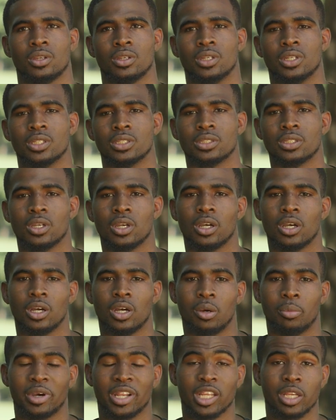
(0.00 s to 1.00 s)
Yes.
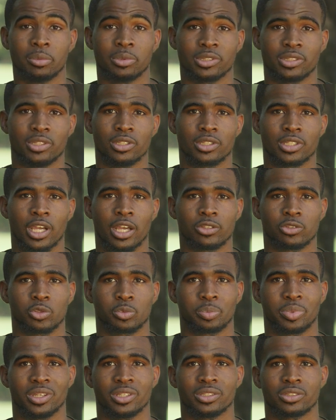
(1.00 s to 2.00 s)
My name is Detodrick
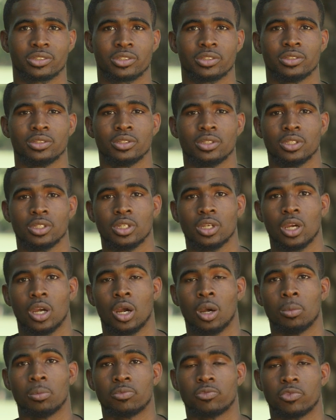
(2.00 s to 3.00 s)
Pinkston.
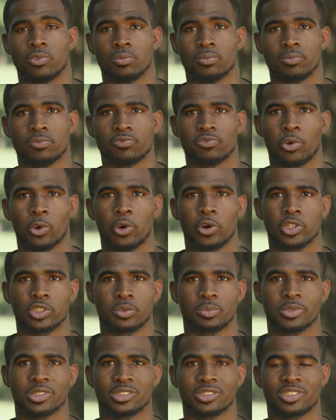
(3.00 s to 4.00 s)
I'm from
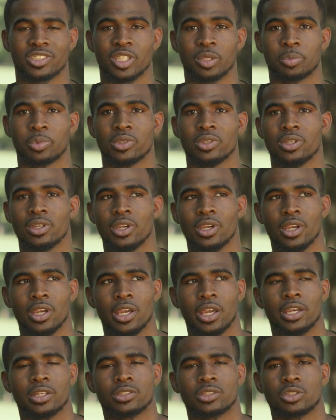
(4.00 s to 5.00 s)
Forest, Mississippi.
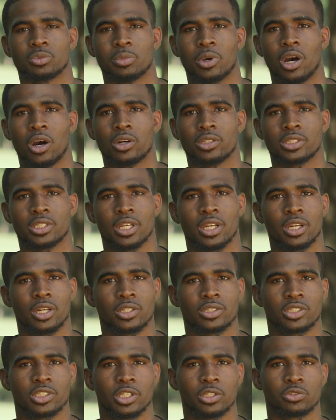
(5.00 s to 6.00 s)
It's a small
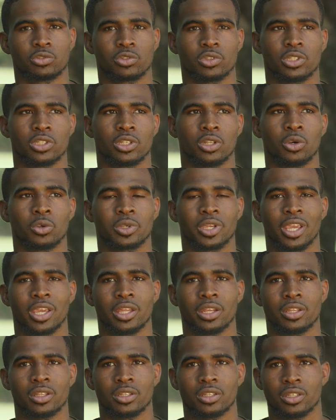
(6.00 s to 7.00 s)
town centrally
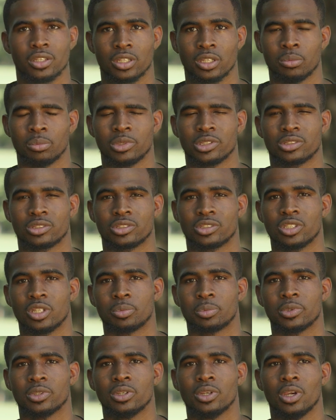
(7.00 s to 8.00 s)
located in
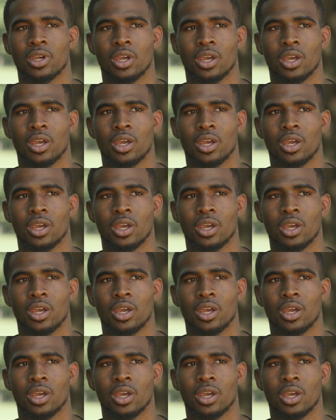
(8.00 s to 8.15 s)
Mississippi.